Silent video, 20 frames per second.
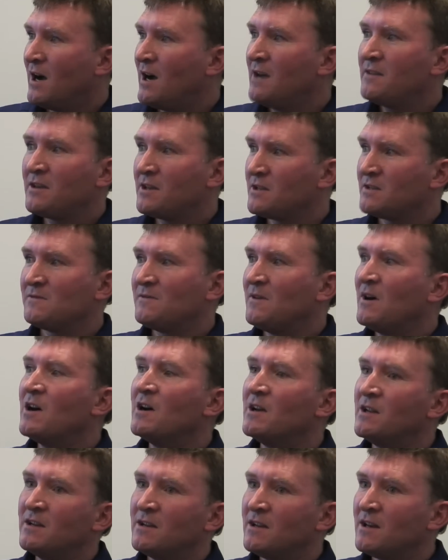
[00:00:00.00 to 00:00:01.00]
I think it's
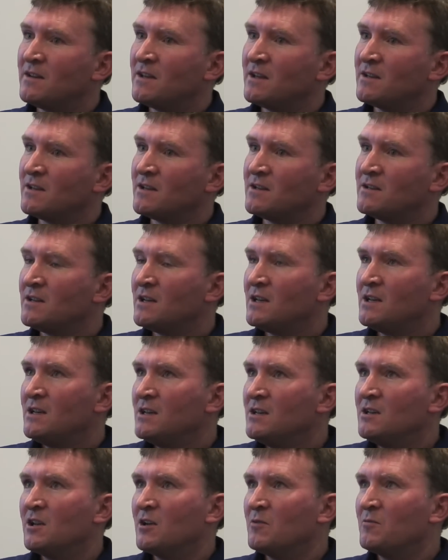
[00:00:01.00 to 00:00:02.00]
fine. I think that
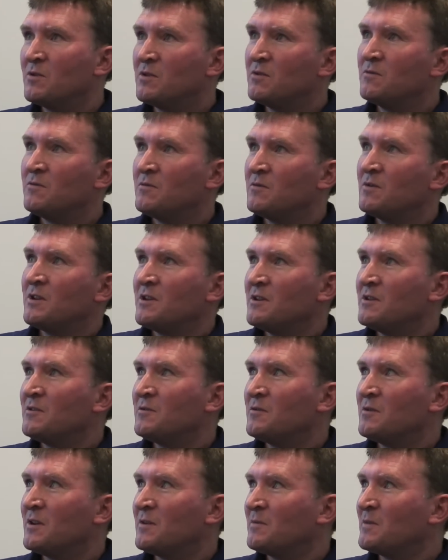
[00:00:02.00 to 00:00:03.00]

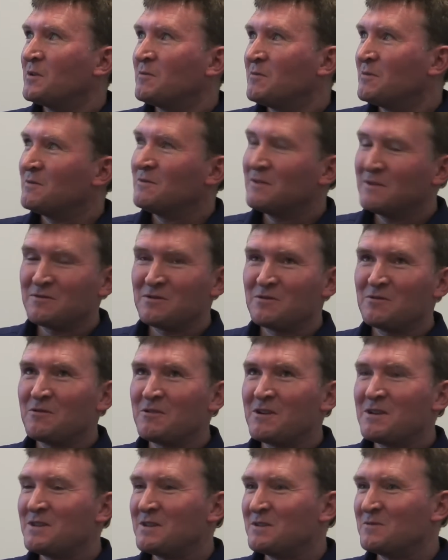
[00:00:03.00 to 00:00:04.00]
I'm going to live to
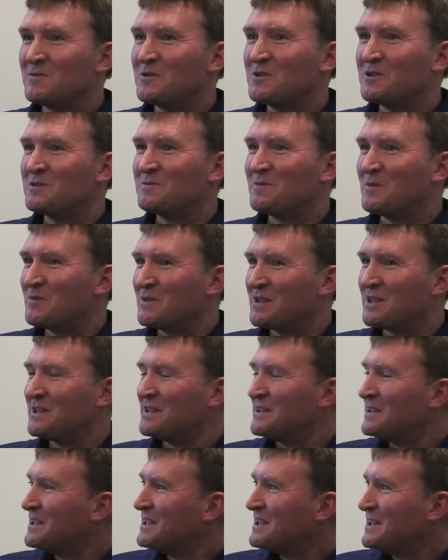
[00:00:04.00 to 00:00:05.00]
regret these words, but
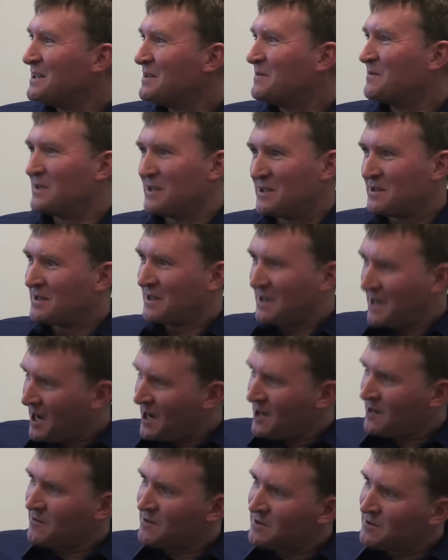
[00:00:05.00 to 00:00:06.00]
within the
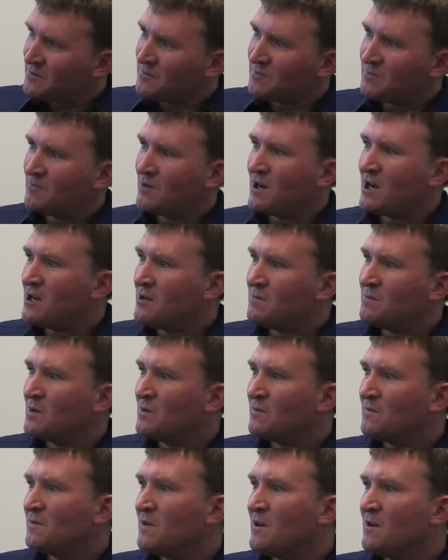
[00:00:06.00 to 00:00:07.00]
current
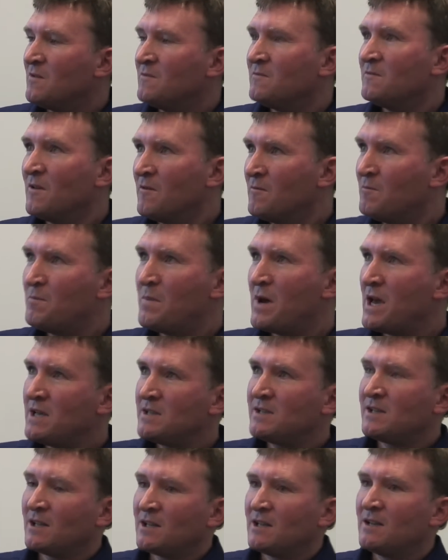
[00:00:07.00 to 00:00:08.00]
realm of
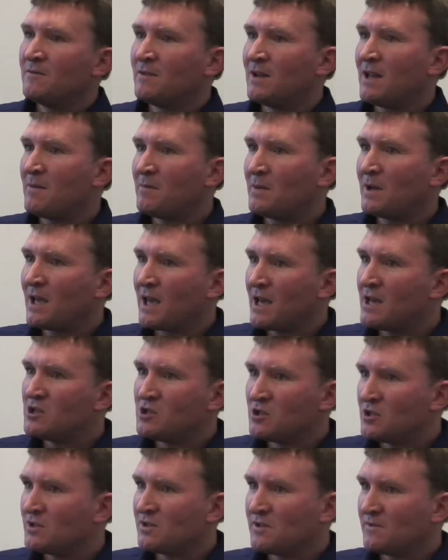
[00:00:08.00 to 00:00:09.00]
basic level
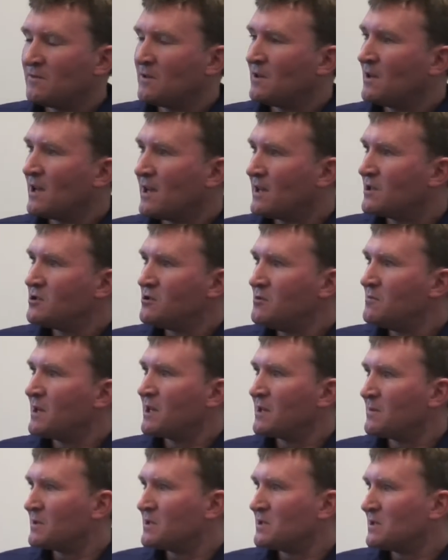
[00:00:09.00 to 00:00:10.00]
applications, if you like, 2
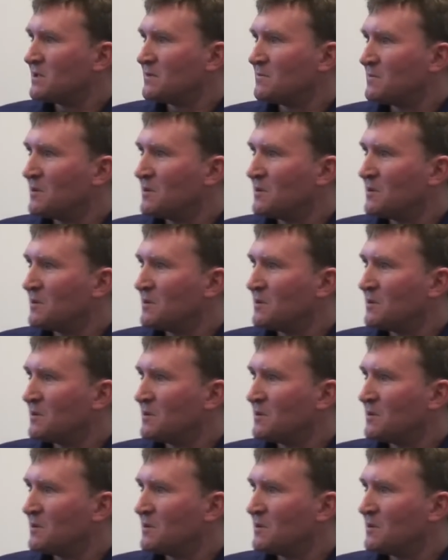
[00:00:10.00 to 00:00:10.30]
megabits is a